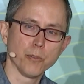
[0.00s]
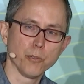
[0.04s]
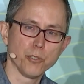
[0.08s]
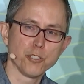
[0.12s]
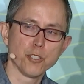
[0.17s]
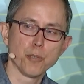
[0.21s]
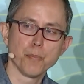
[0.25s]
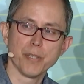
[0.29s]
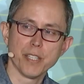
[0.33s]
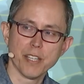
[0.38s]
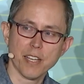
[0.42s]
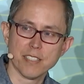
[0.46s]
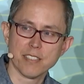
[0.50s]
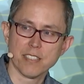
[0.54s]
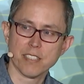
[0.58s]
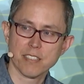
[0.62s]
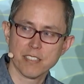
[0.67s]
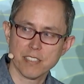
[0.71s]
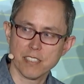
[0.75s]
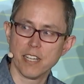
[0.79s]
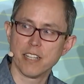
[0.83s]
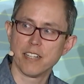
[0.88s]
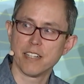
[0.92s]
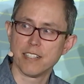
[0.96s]
will you be as
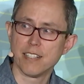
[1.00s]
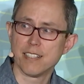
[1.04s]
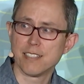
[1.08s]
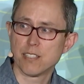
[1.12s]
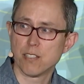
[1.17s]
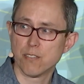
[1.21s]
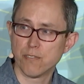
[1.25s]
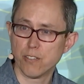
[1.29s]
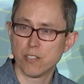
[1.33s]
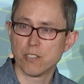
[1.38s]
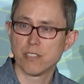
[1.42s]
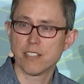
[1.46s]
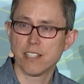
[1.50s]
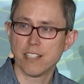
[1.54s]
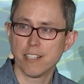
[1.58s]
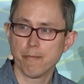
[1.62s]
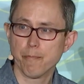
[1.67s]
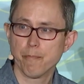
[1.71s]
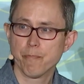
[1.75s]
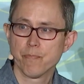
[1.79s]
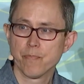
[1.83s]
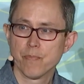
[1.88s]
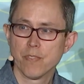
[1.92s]
excited as the first time?